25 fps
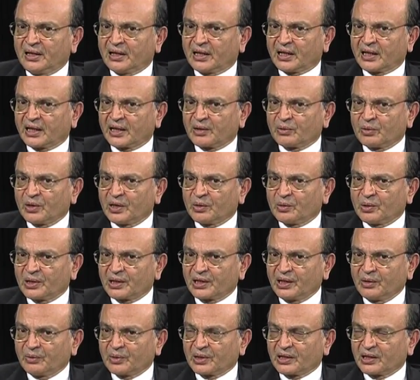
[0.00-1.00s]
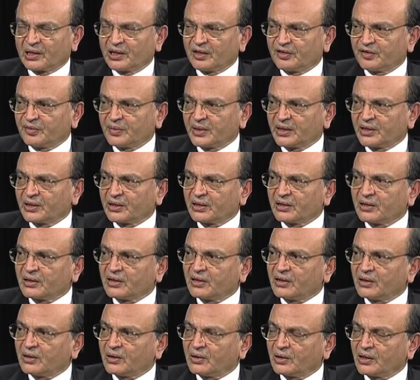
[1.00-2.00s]
And we are working with the government
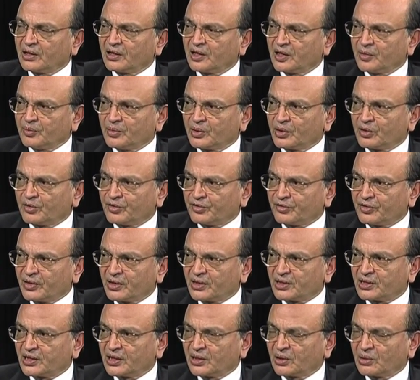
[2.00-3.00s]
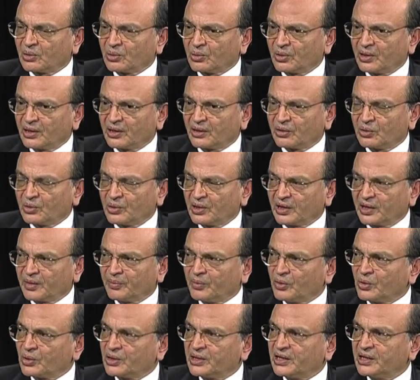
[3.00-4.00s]
uh, on a number of fronts, including doing a
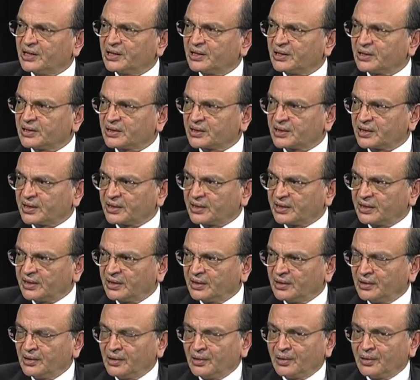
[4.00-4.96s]
more detailed study.